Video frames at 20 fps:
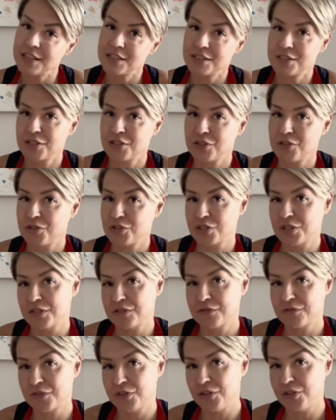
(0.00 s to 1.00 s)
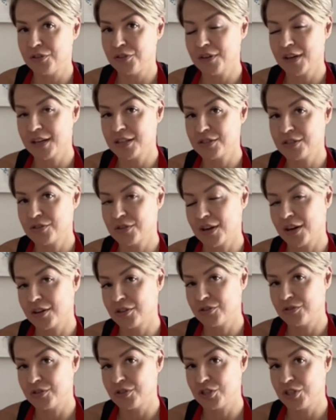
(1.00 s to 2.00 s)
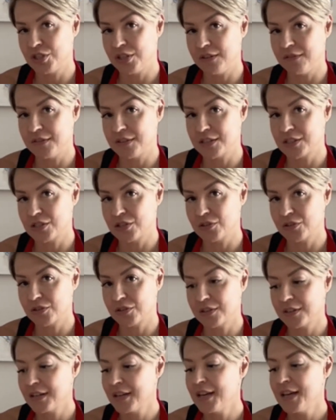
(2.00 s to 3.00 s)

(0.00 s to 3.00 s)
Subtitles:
solutions for you as to how to achieve this look.